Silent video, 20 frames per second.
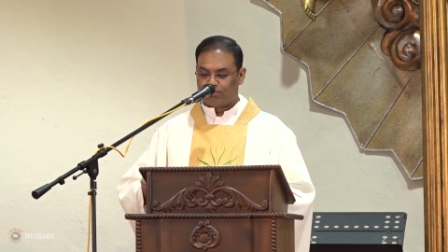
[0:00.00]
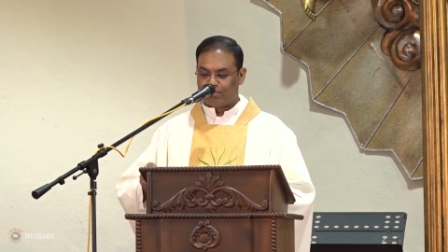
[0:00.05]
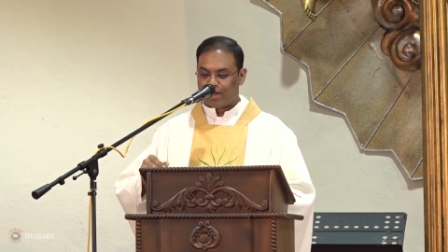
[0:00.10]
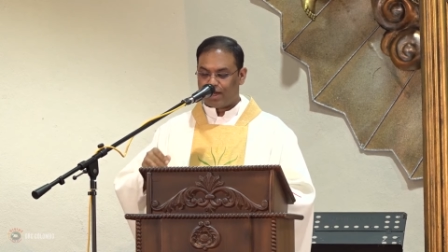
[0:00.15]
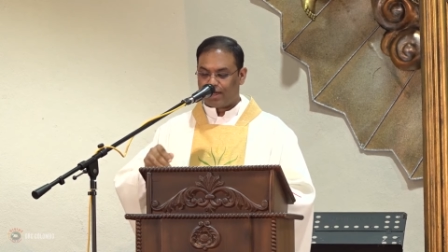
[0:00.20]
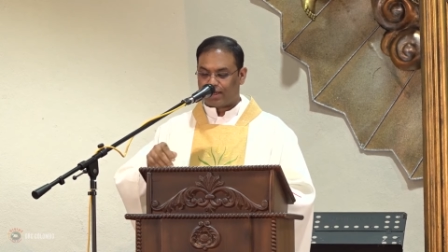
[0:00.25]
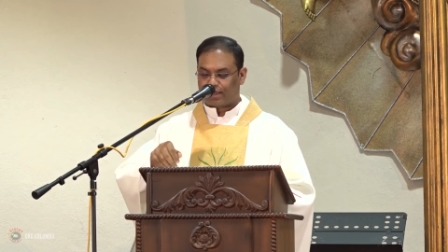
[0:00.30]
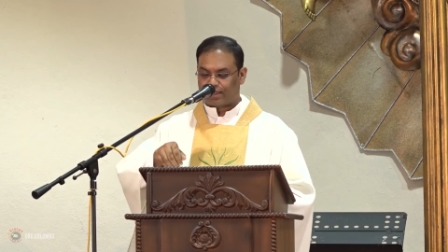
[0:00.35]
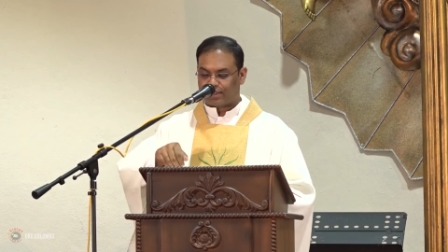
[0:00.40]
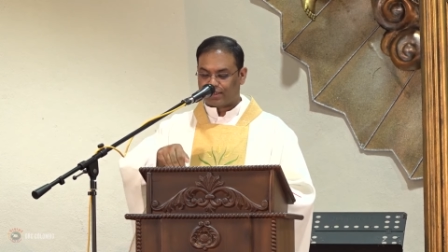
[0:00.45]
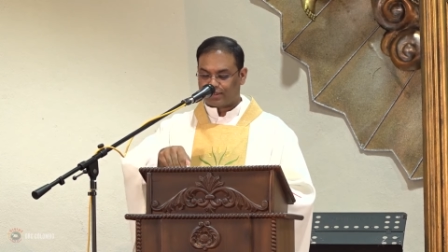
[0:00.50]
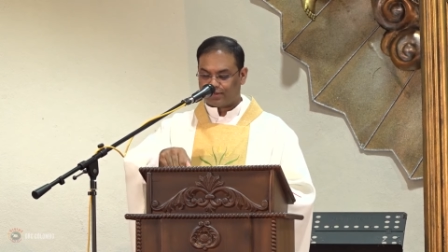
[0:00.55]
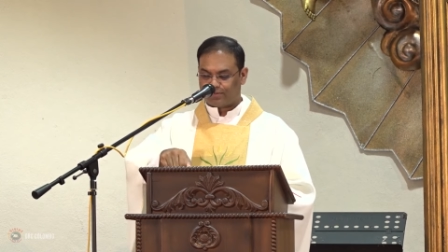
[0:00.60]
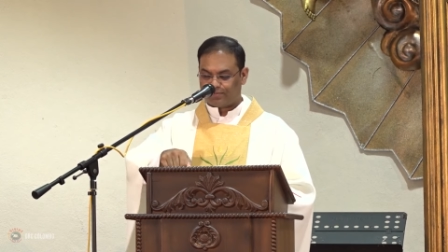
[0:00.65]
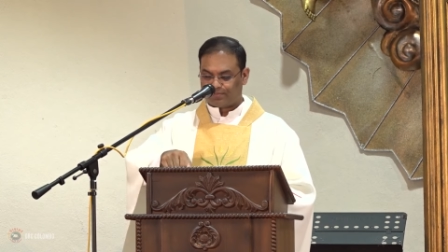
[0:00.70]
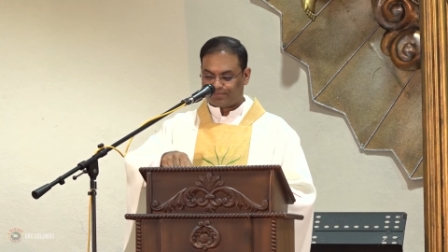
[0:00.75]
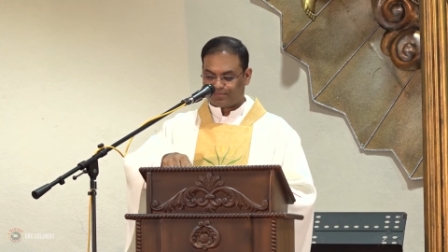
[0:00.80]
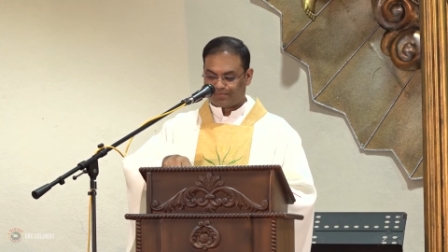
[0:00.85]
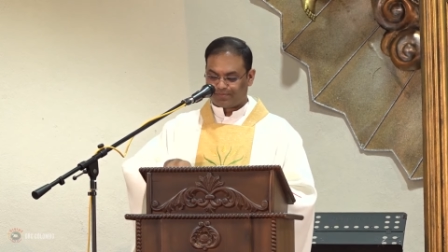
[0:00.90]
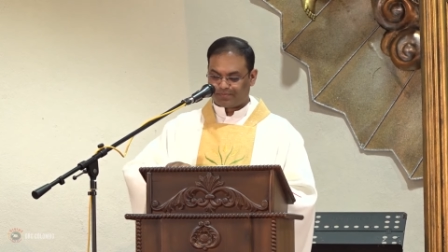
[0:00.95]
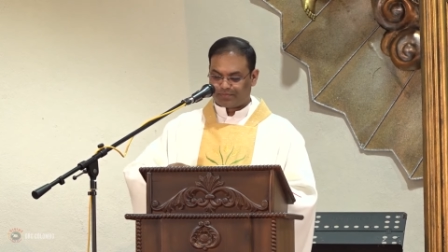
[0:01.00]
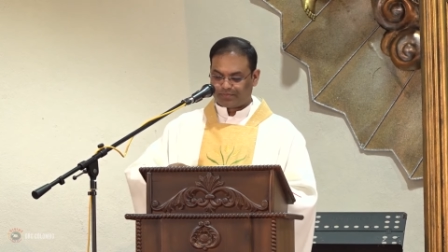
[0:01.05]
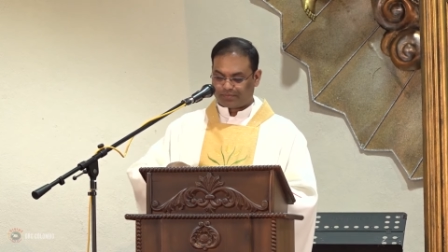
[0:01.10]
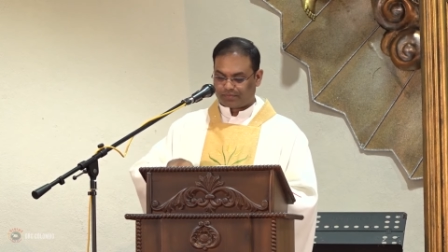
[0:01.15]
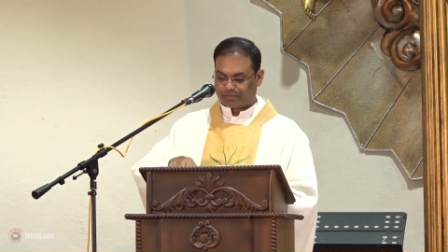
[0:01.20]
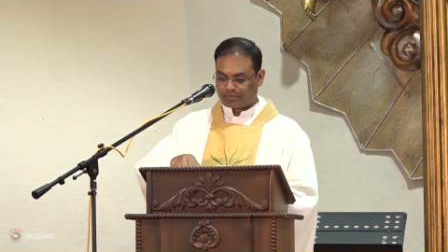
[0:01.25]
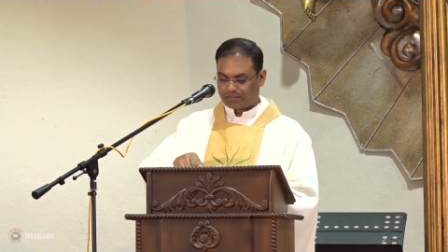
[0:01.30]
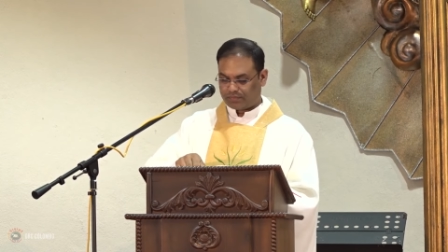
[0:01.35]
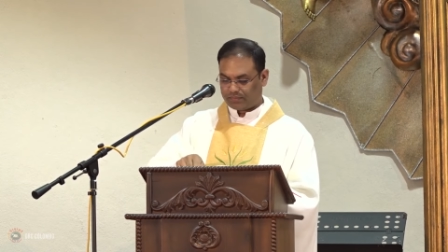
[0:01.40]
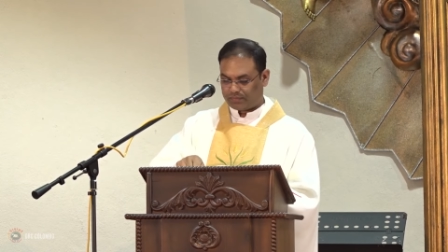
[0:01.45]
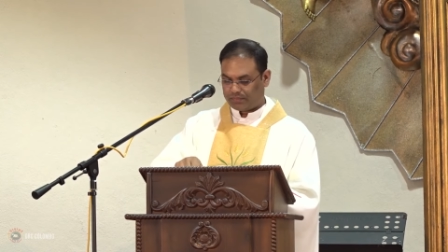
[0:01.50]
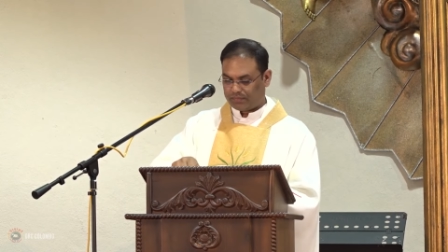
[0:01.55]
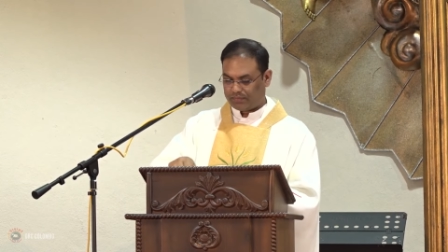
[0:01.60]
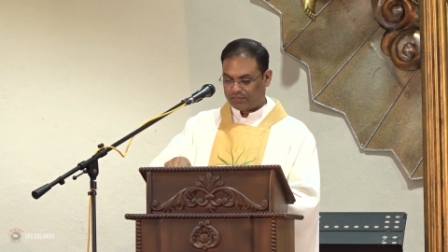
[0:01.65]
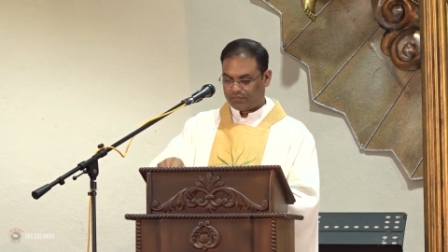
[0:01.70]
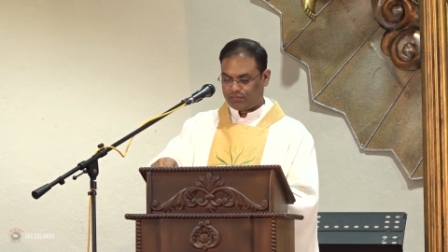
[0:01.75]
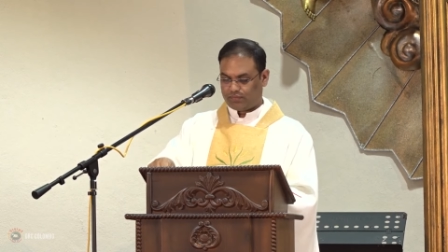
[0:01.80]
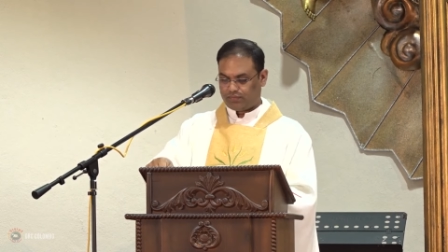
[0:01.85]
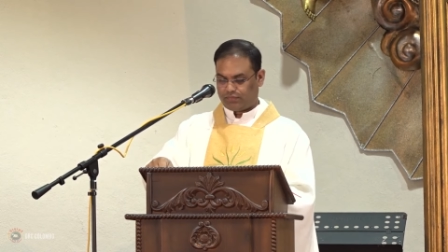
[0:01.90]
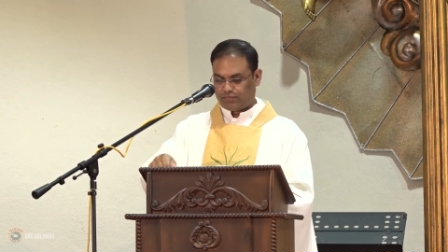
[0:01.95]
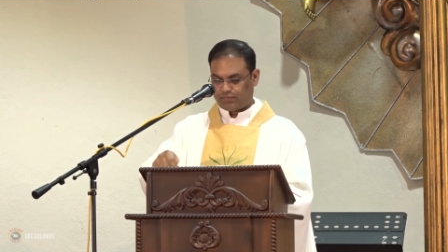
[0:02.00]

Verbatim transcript: Mark. To you,